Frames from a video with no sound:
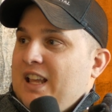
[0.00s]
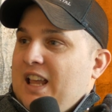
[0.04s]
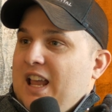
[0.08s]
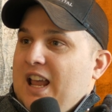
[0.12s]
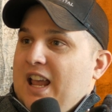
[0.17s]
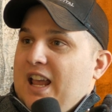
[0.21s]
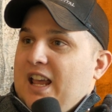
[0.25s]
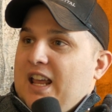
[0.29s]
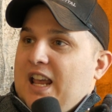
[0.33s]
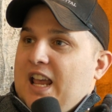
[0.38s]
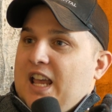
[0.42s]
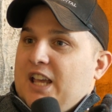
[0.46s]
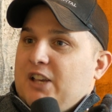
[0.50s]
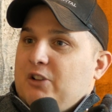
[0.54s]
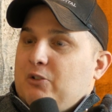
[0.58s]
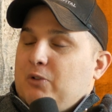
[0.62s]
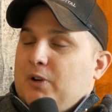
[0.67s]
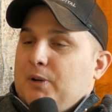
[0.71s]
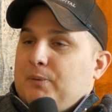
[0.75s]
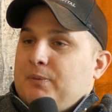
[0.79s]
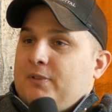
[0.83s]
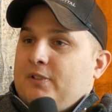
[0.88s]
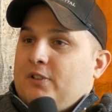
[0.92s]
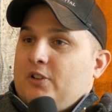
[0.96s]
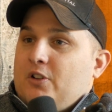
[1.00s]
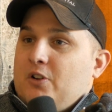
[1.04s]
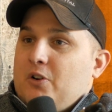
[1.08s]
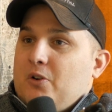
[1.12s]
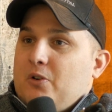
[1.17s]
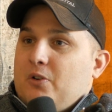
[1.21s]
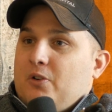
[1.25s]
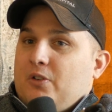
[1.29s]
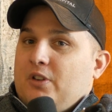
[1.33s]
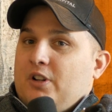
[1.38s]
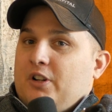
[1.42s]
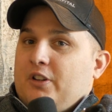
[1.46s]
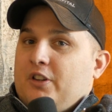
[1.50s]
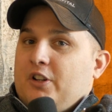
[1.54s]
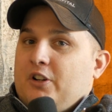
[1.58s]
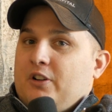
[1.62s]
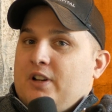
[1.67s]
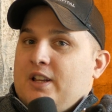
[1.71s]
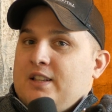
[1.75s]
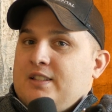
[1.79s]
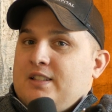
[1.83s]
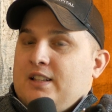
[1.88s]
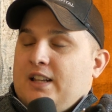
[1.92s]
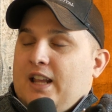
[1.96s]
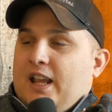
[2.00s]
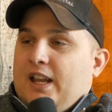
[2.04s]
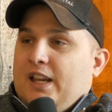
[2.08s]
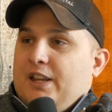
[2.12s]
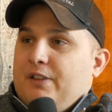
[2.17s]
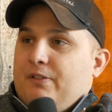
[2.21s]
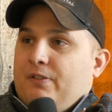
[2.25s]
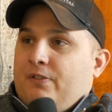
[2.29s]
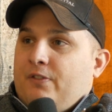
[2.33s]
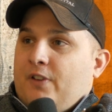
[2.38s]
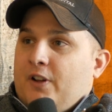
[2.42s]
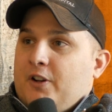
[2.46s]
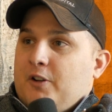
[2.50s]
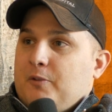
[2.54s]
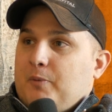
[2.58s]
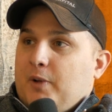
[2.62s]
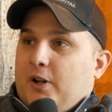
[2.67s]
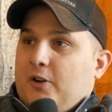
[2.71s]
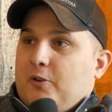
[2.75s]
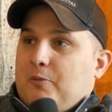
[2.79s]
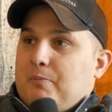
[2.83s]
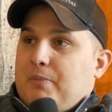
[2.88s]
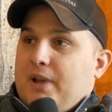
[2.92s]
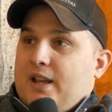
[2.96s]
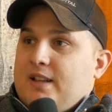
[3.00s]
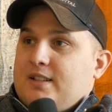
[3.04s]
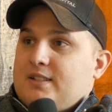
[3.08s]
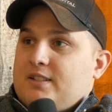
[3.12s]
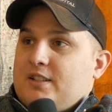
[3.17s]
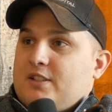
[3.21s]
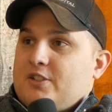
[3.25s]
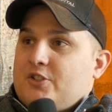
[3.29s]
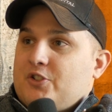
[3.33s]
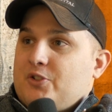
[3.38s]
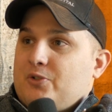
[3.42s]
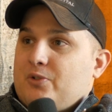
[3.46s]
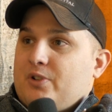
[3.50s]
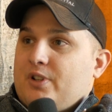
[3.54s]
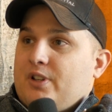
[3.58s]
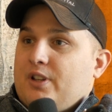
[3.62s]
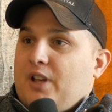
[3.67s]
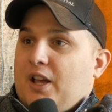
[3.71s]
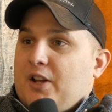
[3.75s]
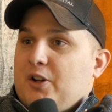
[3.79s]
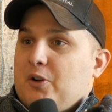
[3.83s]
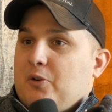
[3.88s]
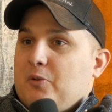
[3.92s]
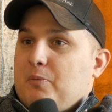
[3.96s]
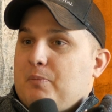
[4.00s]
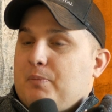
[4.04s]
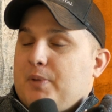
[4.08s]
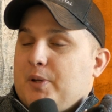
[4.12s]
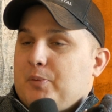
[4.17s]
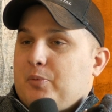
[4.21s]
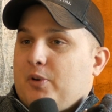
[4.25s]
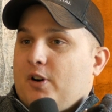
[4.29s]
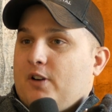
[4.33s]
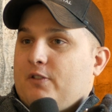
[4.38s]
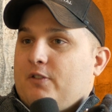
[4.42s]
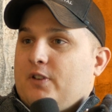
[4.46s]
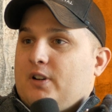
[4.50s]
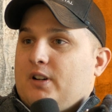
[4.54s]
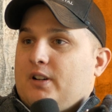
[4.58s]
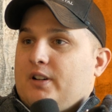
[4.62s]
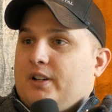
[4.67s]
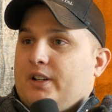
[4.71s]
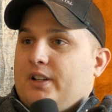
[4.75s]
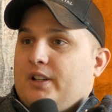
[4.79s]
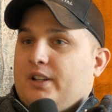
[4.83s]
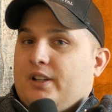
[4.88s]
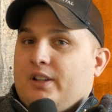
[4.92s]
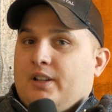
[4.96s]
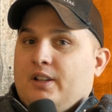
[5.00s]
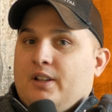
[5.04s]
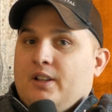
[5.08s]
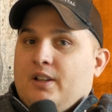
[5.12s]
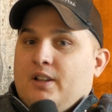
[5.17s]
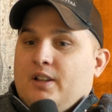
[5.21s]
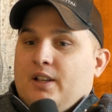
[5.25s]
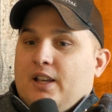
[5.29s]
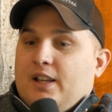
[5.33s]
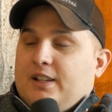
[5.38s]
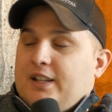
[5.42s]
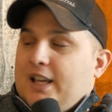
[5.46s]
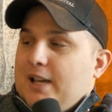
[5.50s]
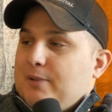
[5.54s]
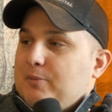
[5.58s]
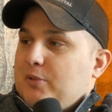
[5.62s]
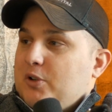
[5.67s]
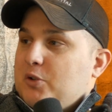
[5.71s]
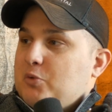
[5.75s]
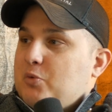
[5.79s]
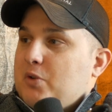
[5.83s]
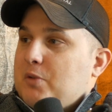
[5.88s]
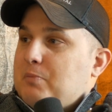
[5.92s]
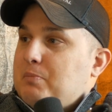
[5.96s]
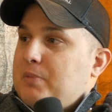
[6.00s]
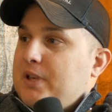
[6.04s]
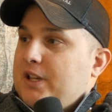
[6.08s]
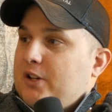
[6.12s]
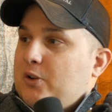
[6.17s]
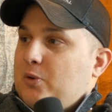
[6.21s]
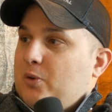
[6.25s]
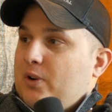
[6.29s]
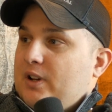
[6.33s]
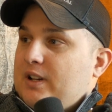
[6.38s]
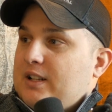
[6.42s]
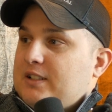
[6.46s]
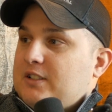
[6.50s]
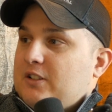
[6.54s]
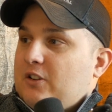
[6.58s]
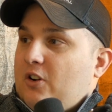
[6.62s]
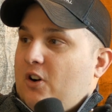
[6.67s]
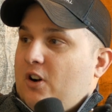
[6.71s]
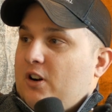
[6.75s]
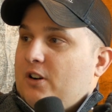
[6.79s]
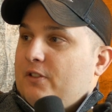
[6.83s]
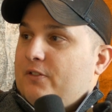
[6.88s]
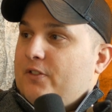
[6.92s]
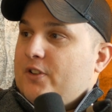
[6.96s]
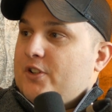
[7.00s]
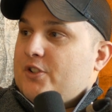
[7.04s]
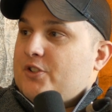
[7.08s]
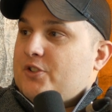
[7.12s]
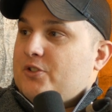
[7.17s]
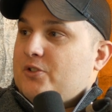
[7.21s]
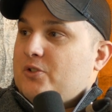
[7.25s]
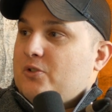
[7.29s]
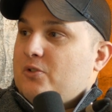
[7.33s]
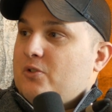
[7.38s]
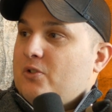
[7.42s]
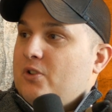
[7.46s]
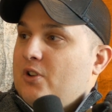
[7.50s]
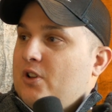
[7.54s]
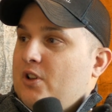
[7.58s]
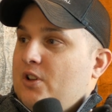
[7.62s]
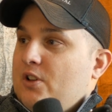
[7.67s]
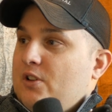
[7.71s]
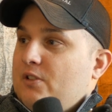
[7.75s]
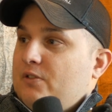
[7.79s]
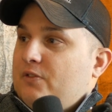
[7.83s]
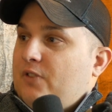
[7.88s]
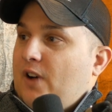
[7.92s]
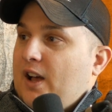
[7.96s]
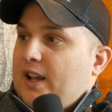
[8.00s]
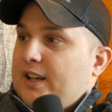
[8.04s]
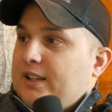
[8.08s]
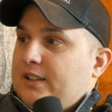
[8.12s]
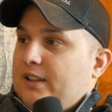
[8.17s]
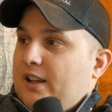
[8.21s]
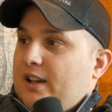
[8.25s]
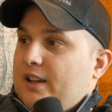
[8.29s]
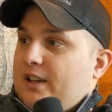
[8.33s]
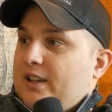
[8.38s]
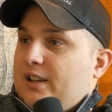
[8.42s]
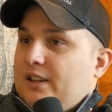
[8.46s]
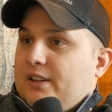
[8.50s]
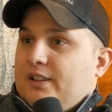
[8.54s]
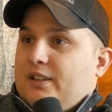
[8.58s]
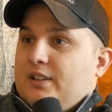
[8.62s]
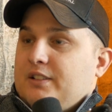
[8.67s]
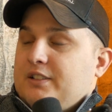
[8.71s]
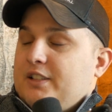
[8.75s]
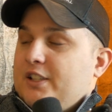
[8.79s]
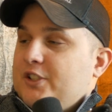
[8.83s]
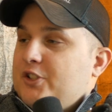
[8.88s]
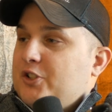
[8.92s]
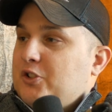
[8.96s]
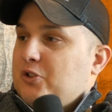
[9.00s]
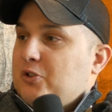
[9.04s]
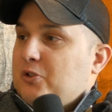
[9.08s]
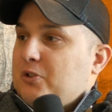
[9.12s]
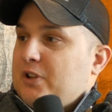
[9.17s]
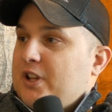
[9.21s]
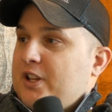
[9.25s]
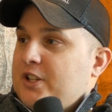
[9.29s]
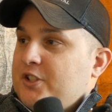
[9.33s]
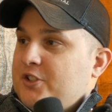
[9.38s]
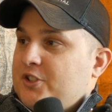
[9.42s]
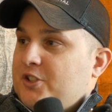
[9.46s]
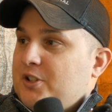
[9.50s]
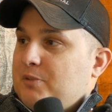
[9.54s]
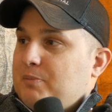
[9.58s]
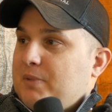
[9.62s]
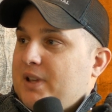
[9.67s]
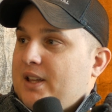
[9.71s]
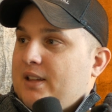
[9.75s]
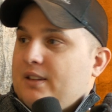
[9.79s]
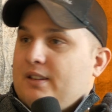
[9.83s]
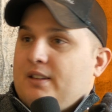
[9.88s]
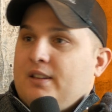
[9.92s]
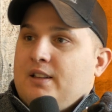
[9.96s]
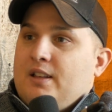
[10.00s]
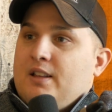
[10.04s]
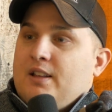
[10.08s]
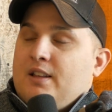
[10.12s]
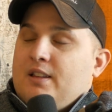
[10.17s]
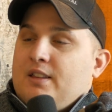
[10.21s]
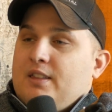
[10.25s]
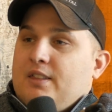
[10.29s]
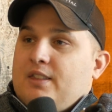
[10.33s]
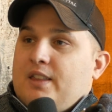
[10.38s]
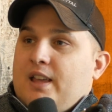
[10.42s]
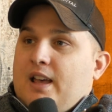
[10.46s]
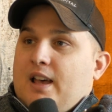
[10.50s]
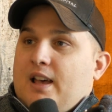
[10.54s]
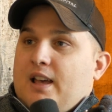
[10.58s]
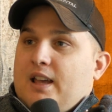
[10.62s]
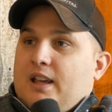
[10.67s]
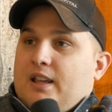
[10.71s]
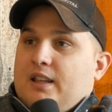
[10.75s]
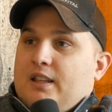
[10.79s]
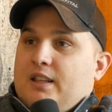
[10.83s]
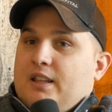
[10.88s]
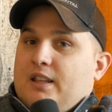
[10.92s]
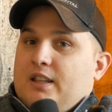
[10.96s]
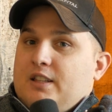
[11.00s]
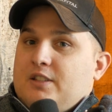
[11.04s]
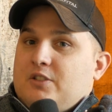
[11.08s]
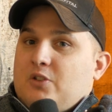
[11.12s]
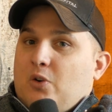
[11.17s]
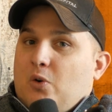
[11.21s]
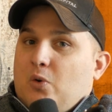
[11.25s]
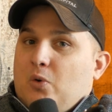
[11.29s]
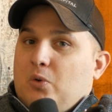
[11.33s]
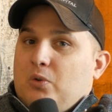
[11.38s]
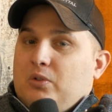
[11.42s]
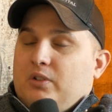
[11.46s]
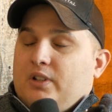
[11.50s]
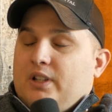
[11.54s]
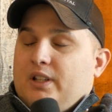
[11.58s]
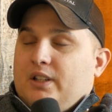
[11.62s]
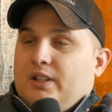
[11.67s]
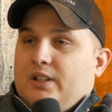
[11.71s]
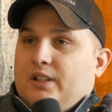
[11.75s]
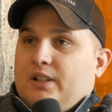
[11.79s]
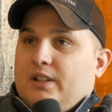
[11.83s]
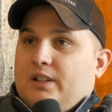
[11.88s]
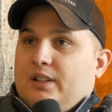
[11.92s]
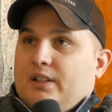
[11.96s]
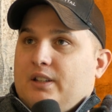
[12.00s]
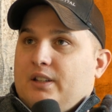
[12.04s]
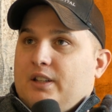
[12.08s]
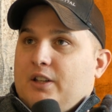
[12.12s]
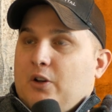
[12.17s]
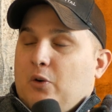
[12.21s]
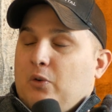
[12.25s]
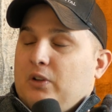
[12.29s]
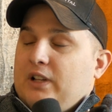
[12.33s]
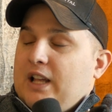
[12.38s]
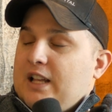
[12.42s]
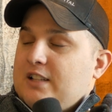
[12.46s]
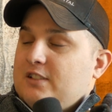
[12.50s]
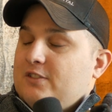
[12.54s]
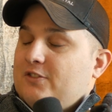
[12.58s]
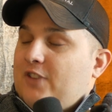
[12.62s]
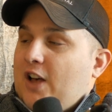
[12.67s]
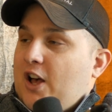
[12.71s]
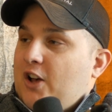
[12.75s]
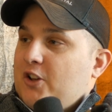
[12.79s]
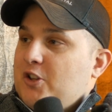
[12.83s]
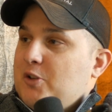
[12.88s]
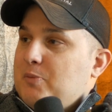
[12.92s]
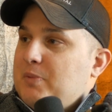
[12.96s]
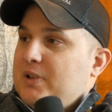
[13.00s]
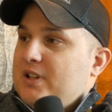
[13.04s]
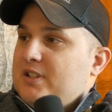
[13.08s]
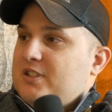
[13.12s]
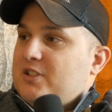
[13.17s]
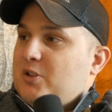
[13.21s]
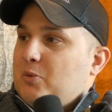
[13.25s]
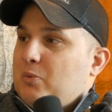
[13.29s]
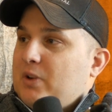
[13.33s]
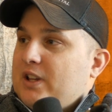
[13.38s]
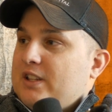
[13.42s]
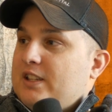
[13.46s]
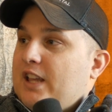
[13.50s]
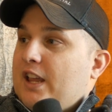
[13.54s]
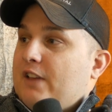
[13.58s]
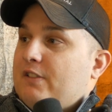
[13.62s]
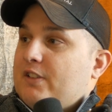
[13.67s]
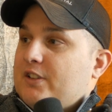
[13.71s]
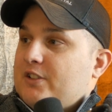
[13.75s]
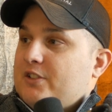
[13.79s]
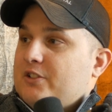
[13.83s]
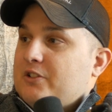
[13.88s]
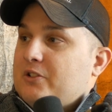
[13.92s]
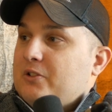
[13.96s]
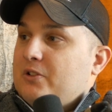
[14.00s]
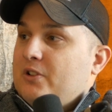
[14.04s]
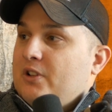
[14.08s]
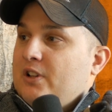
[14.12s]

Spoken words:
And crypto, there isn't any fundamental basis to it. I know people are very enamored with Bitcoin. It's an artificial, finite, digital instrument that only has value because someone gave it to.